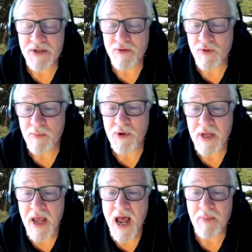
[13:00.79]
So we were
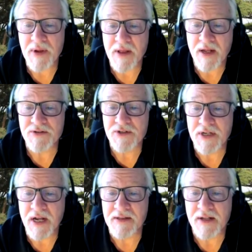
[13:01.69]
pretty happy that she
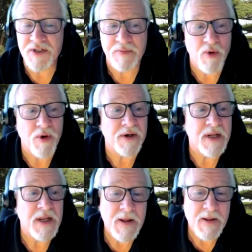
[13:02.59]
got that support.
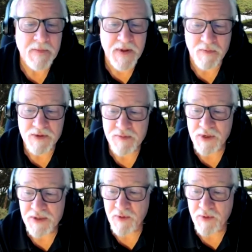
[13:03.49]
It was much more